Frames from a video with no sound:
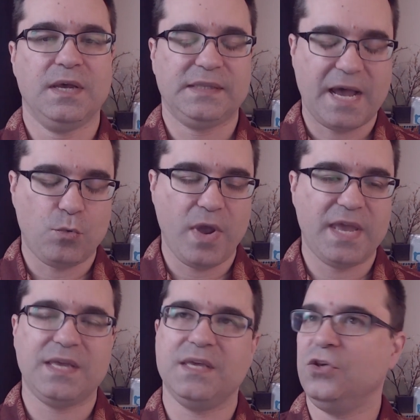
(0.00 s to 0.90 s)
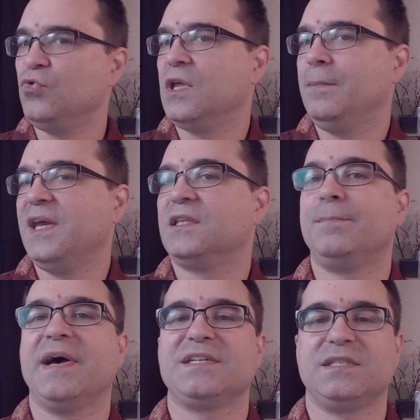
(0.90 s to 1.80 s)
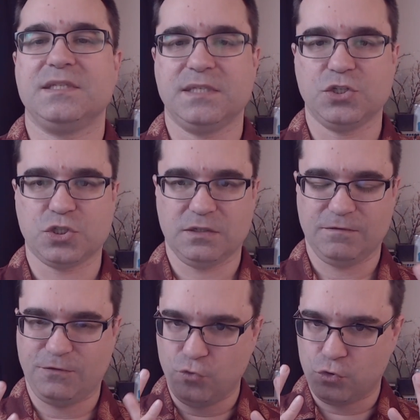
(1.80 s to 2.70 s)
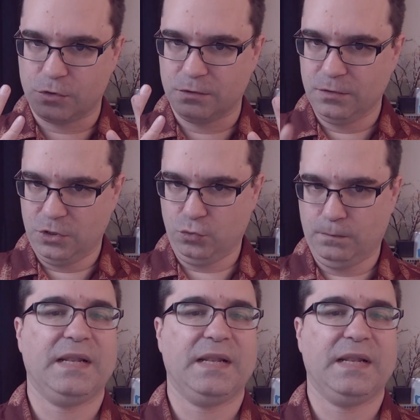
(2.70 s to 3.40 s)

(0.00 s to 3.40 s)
That way you can make the best decision for you.